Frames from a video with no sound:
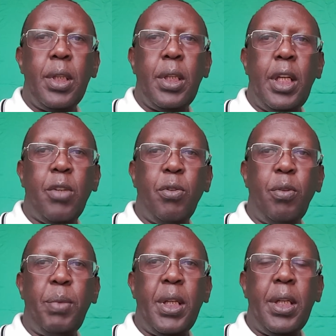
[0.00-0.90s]
It
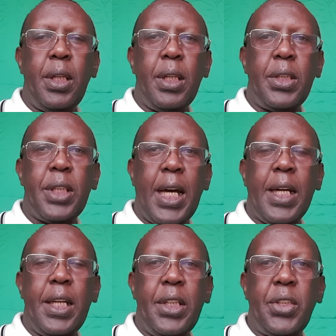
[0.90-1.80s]
could be the
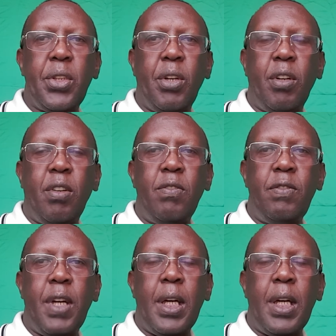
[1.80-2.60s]
challenge of